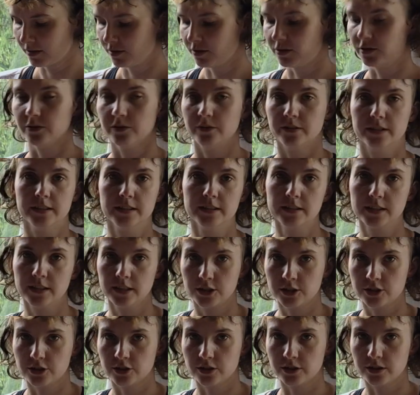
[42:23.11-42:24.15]
in
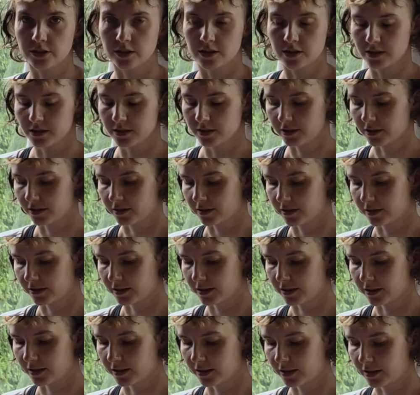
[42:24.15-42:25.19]
t-shirt yarn because
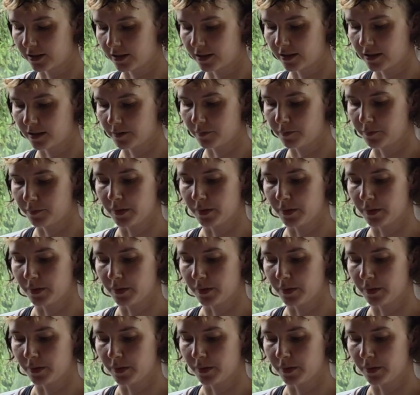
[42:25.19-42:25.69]
it's gonna